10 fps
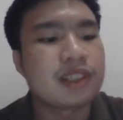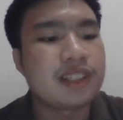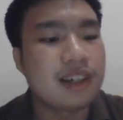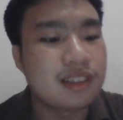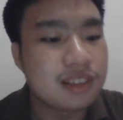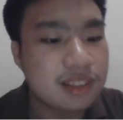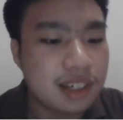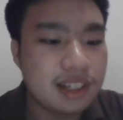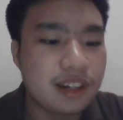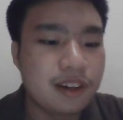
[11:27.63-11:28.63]
resided
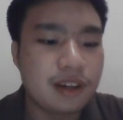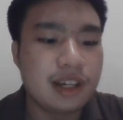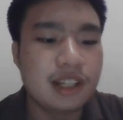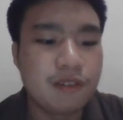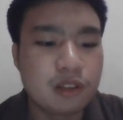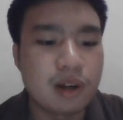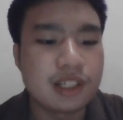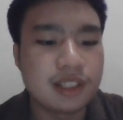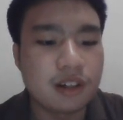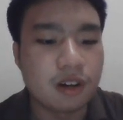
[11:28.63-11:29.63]
in
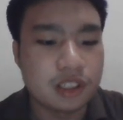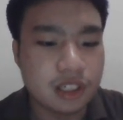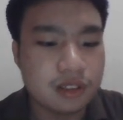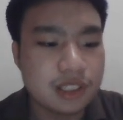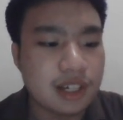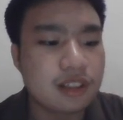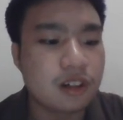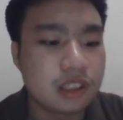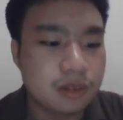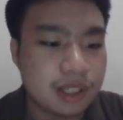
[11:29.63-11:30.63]
individualistic cultures and
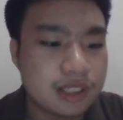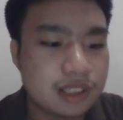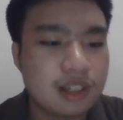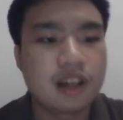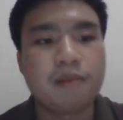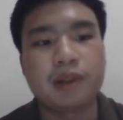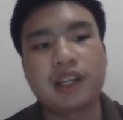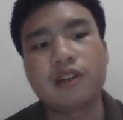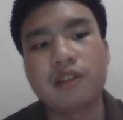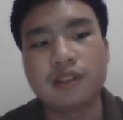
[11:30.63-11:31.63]
countries,
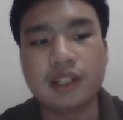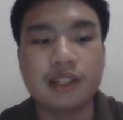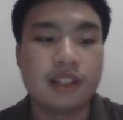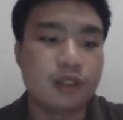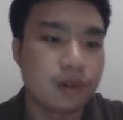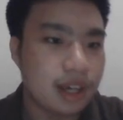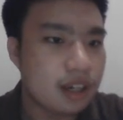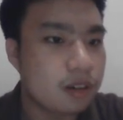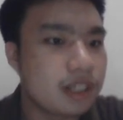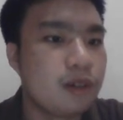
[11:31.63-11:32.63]
particularly in the
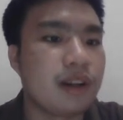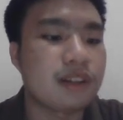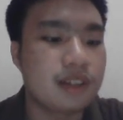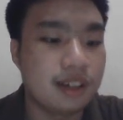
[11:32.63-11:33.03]
UK or the United